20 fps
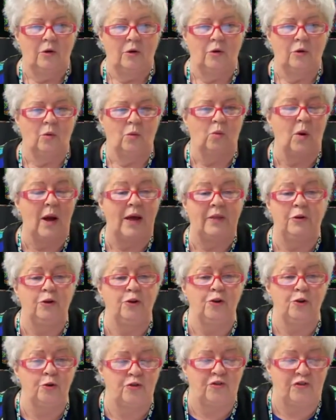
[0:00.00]
whether
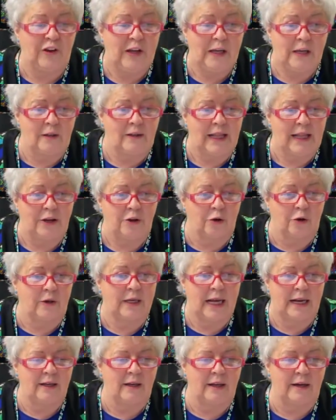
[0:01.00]
you'd feel like you're
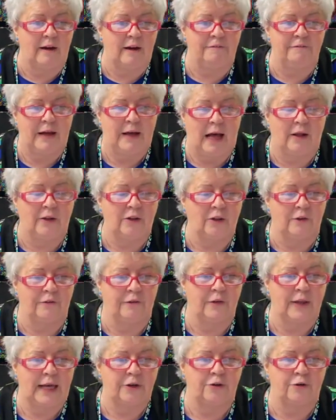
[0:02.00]
getting enough value
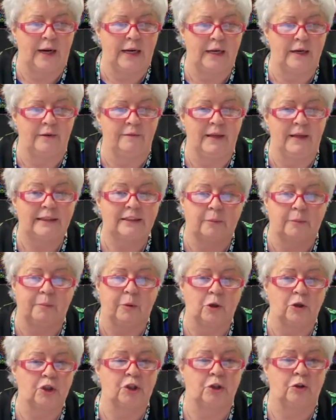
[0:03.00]
for that trade in, that's a
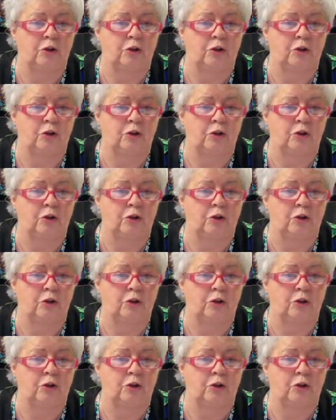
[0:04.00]
personal